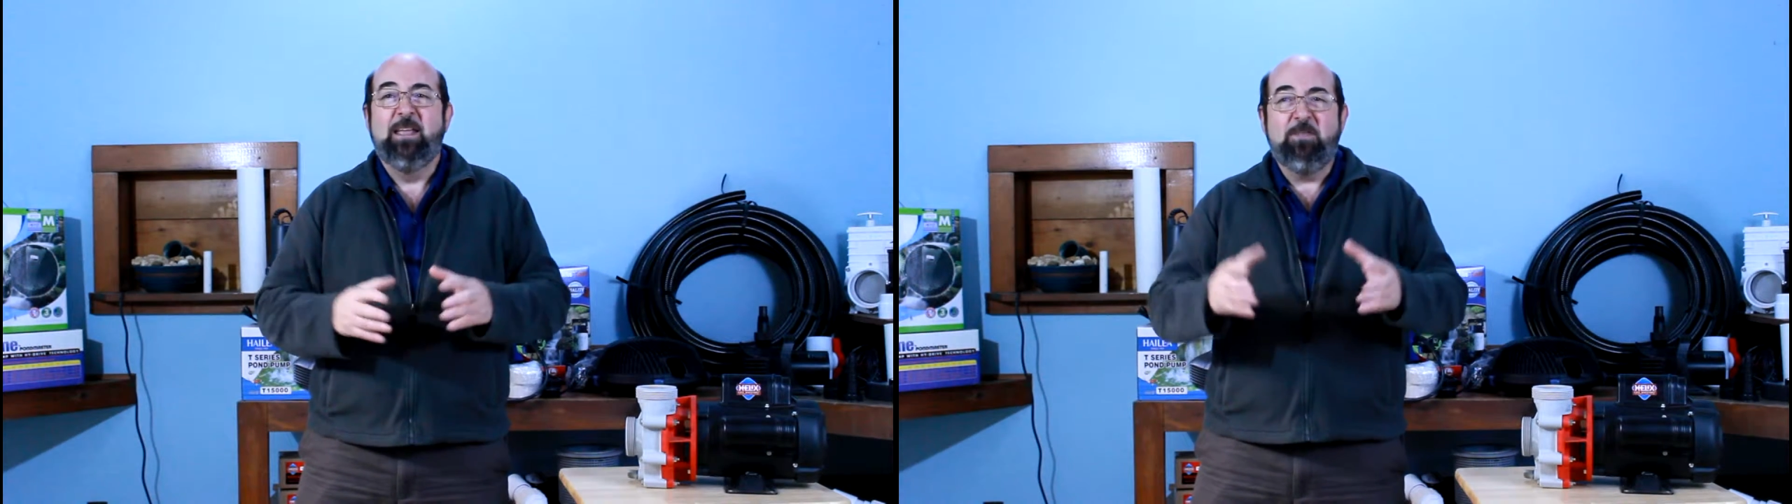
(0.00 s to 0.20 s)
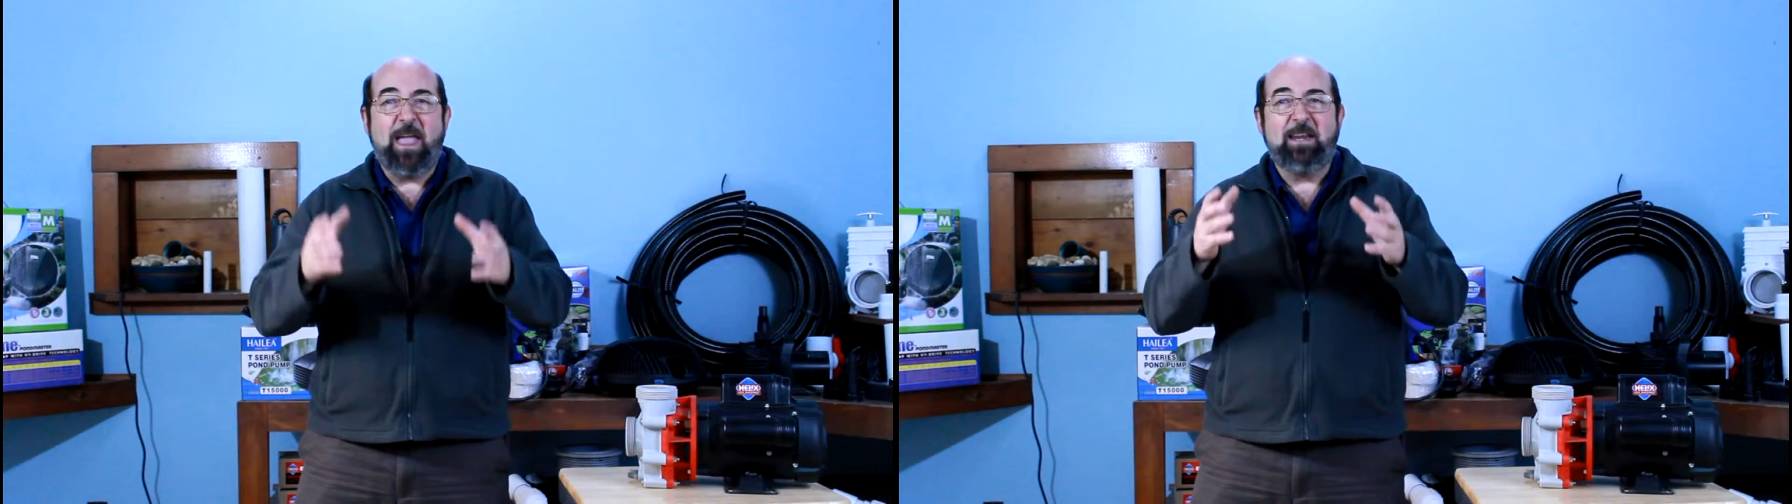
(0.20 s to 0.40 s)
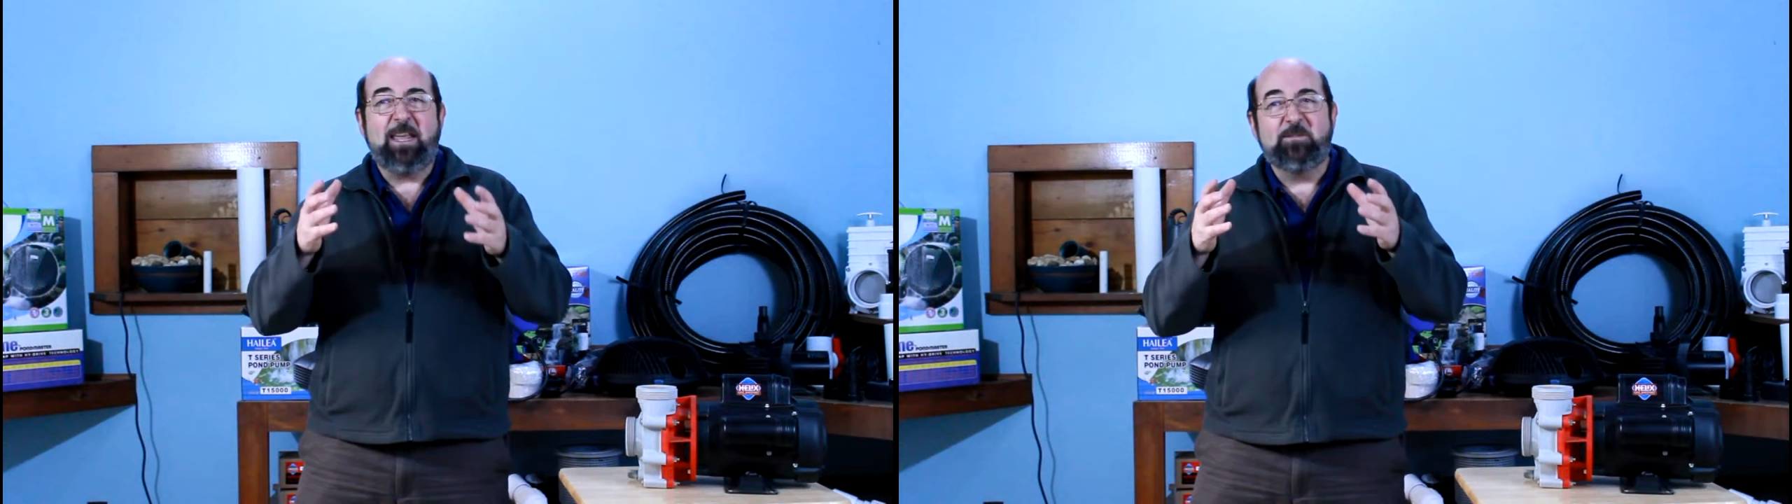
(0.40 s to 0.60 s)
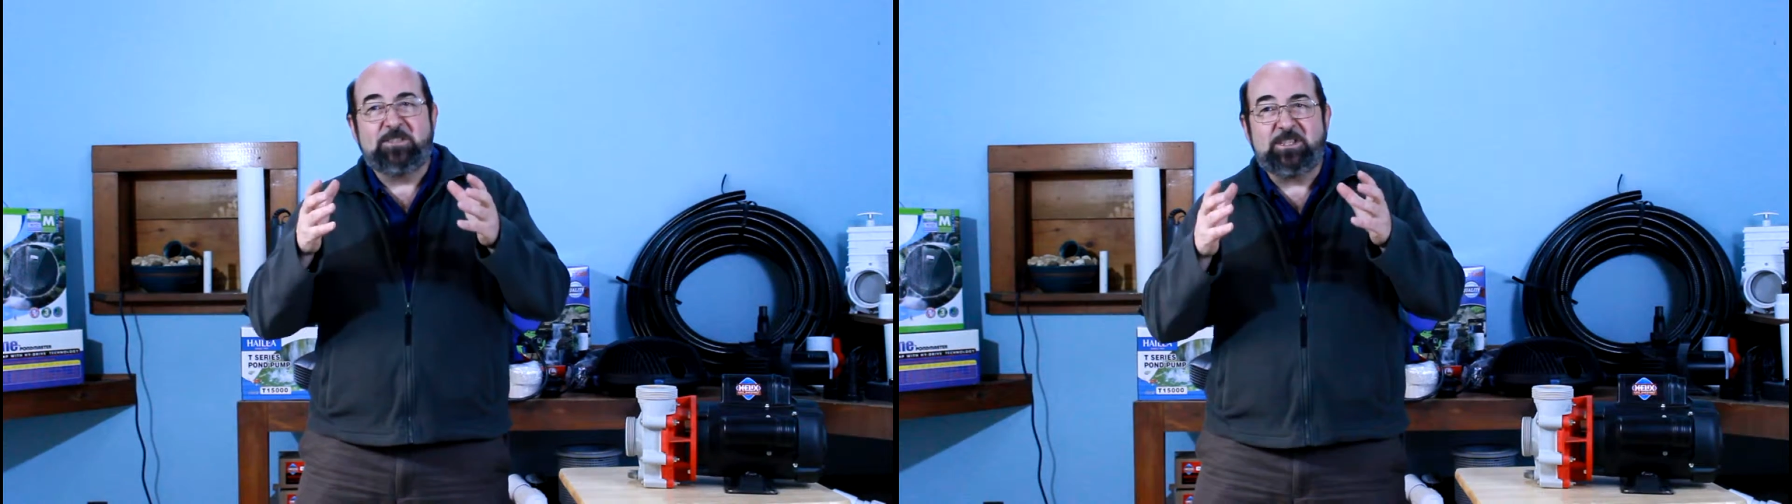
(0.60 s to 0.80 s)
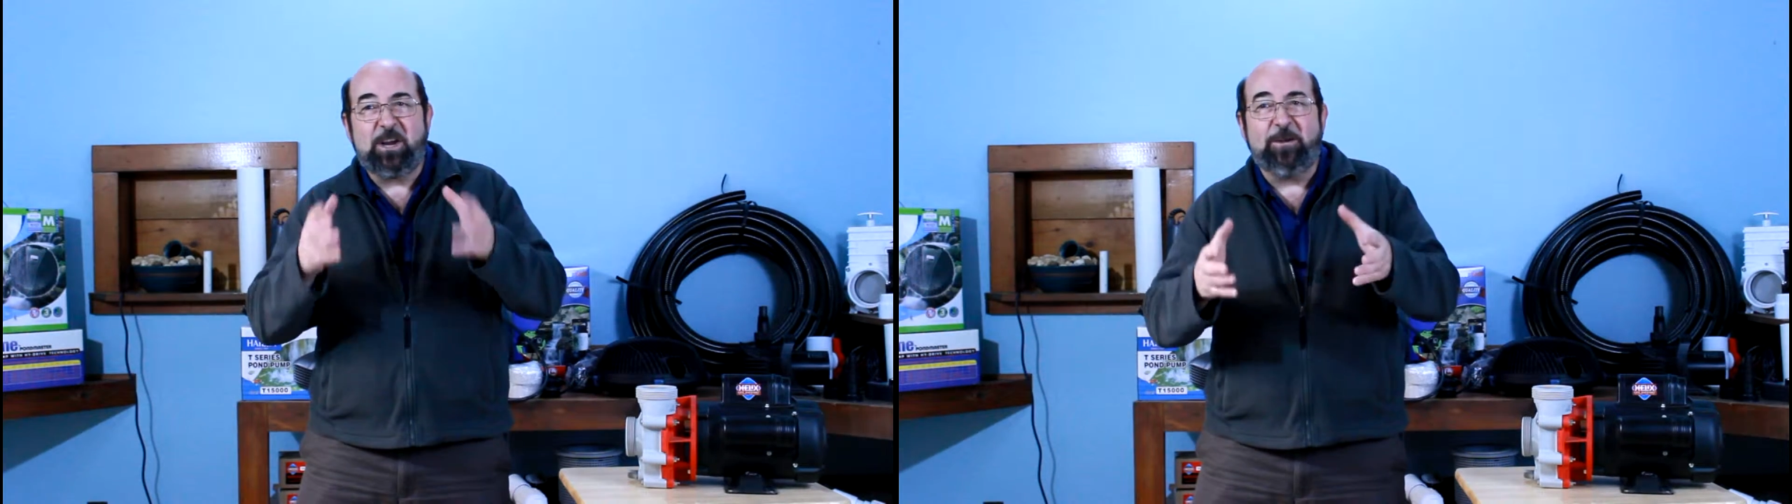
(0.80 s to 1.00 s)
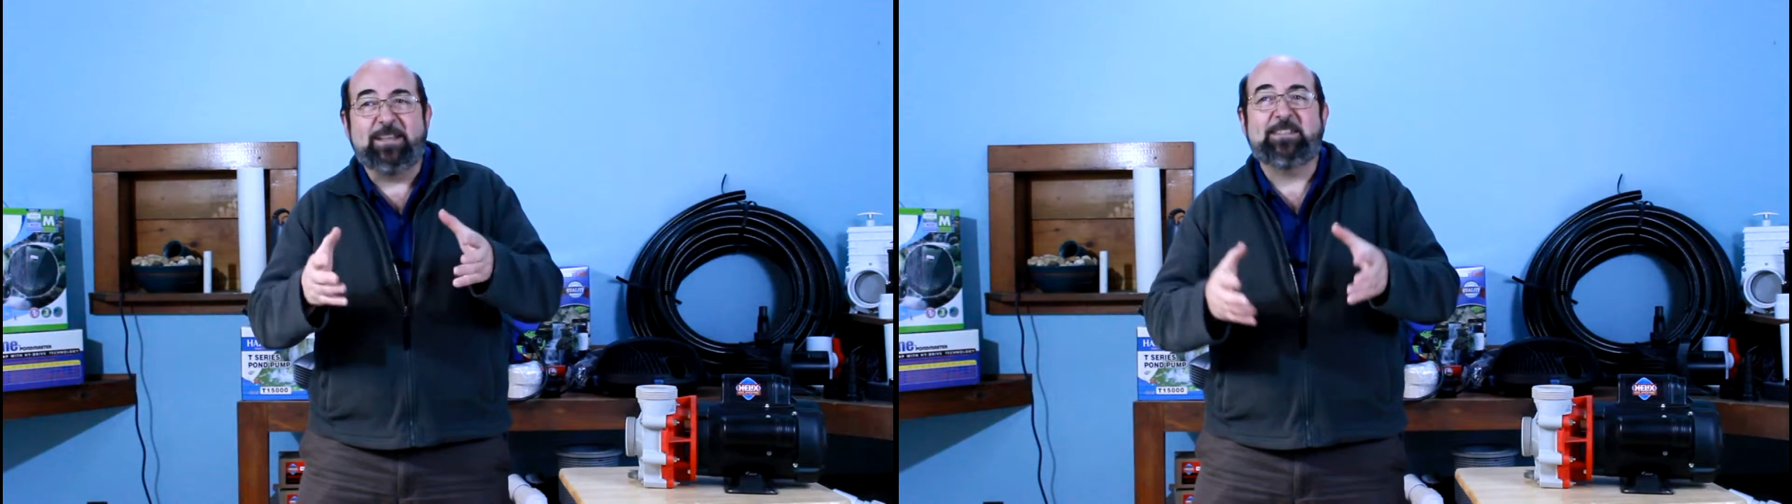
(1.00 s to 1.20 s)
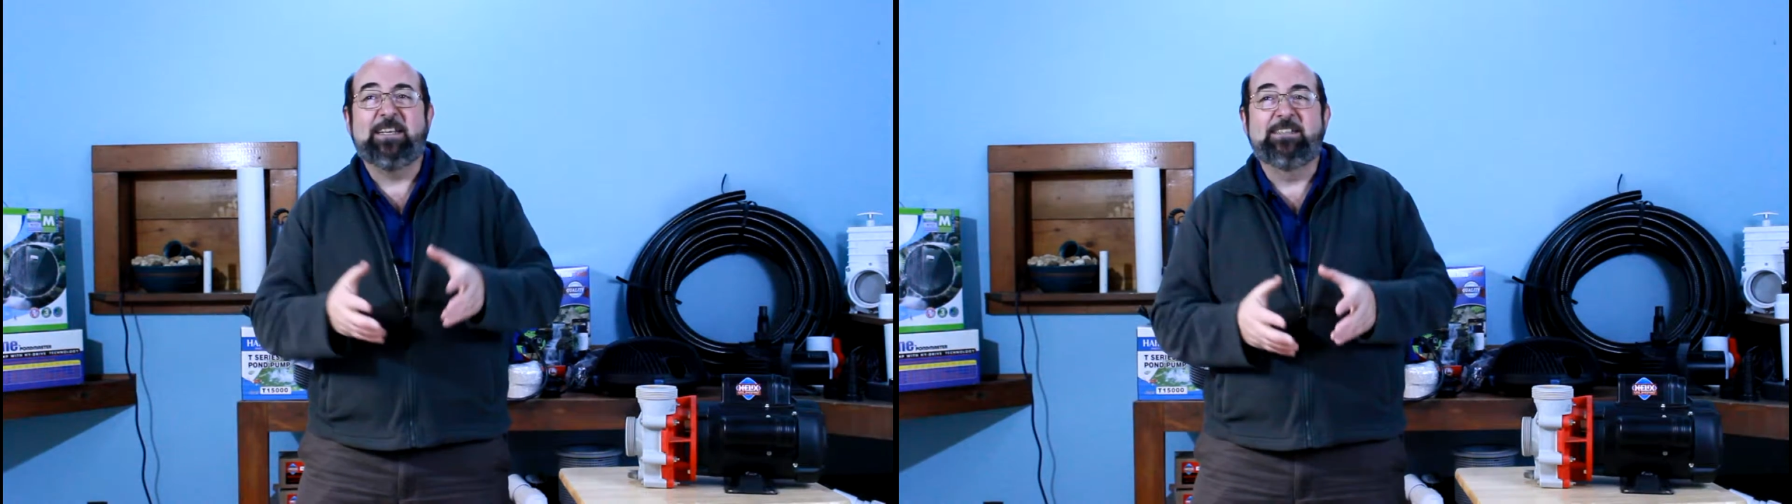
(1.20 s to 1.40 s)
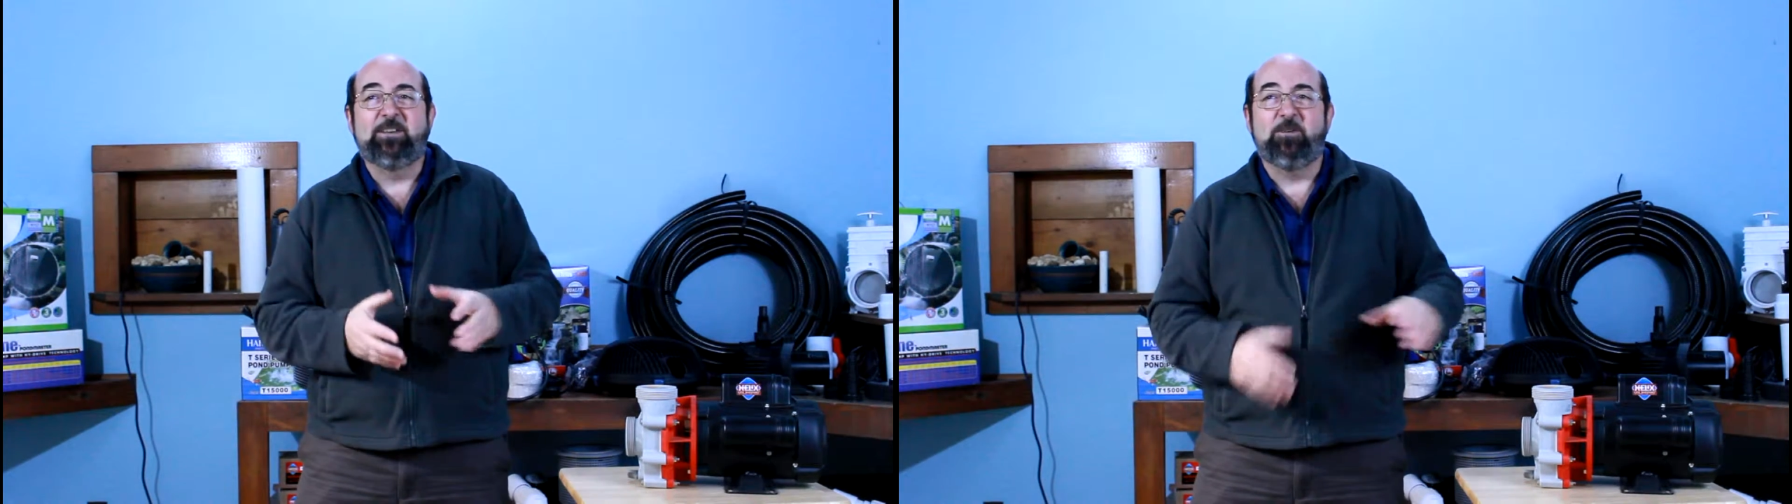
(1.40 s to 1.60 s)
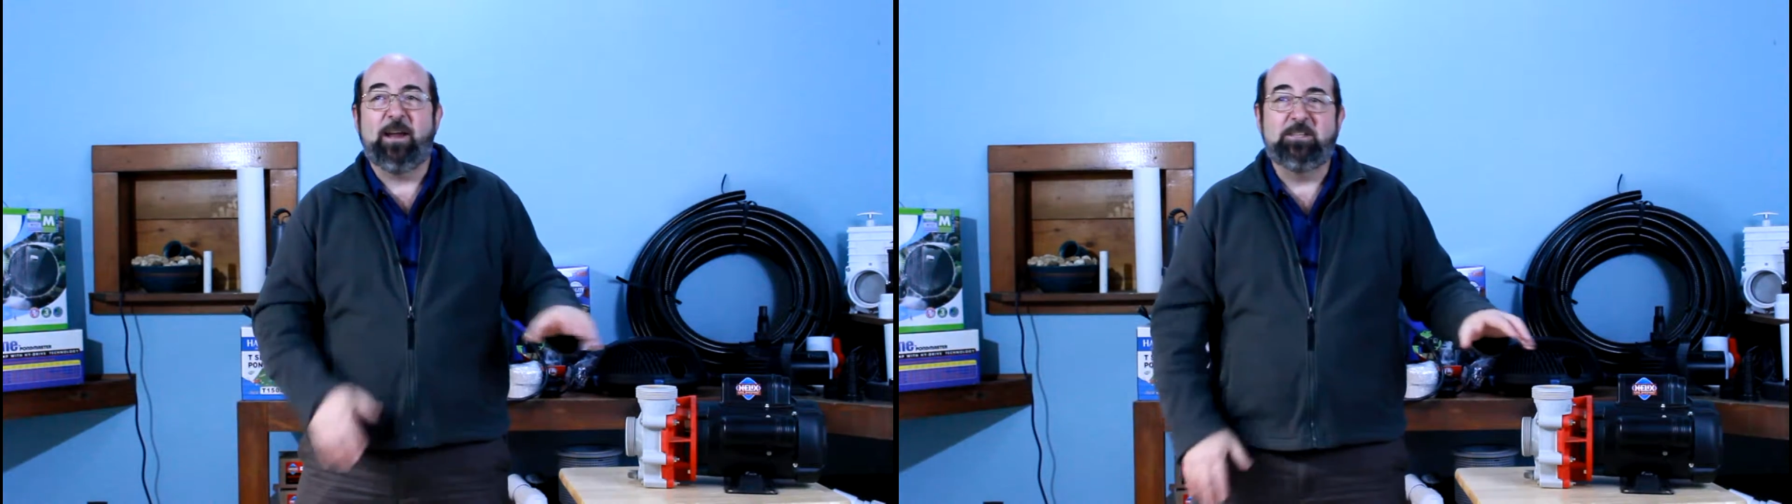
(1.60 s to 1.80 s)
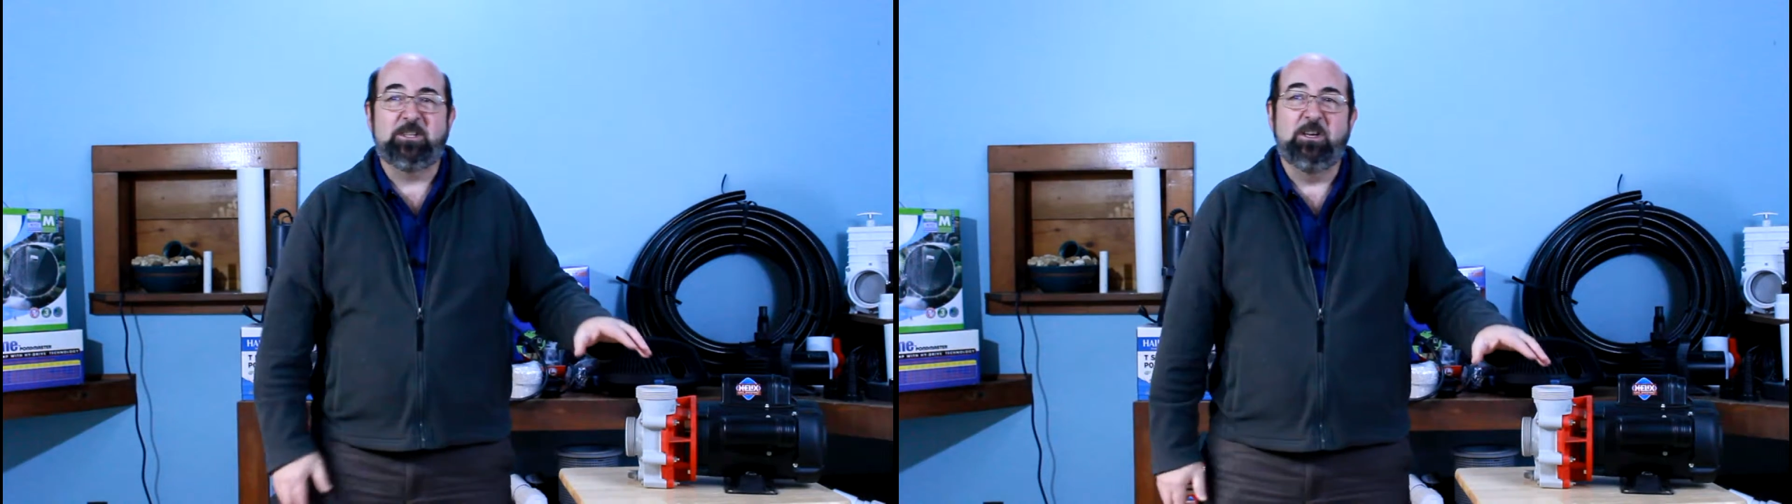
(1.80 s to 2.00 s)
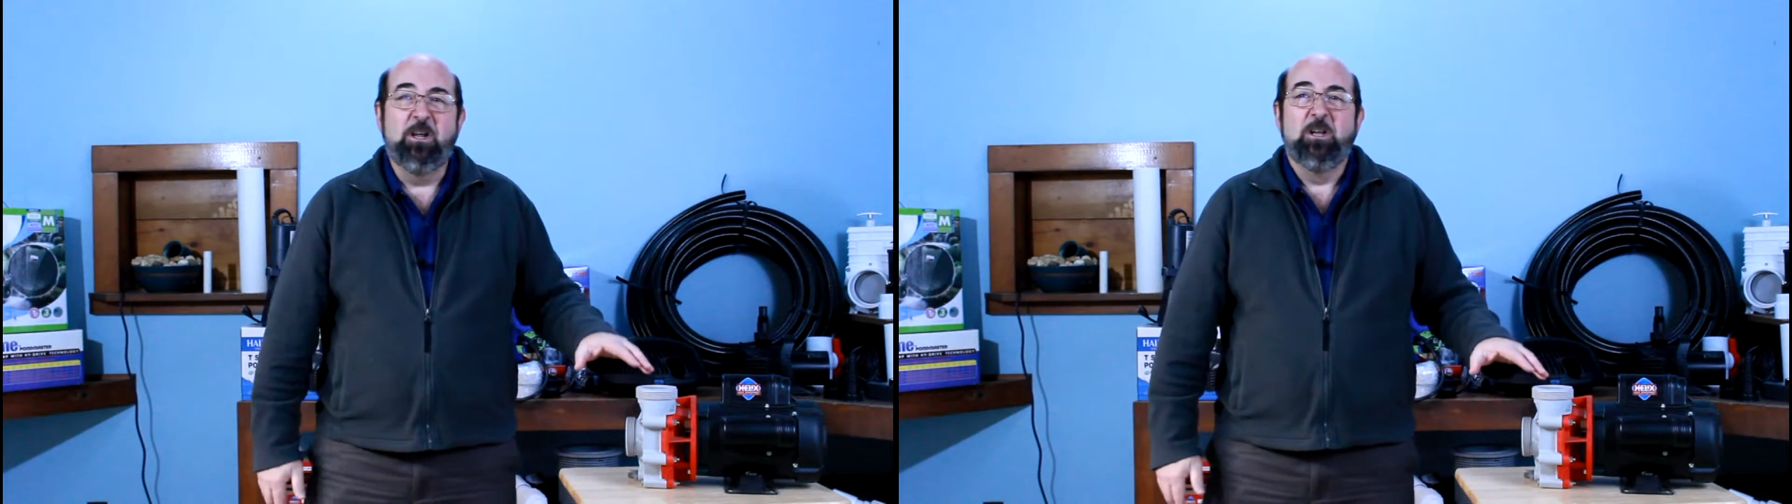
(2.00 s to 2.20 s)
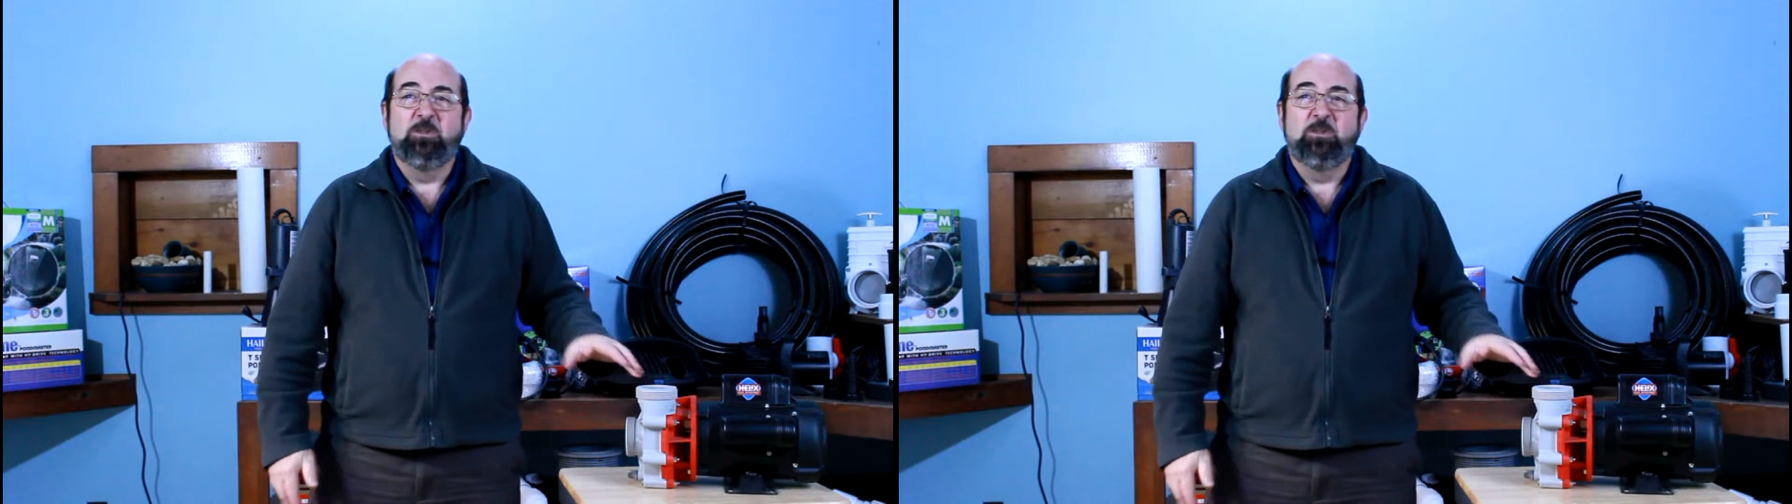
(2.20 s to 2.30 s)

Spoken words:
then give serious consideration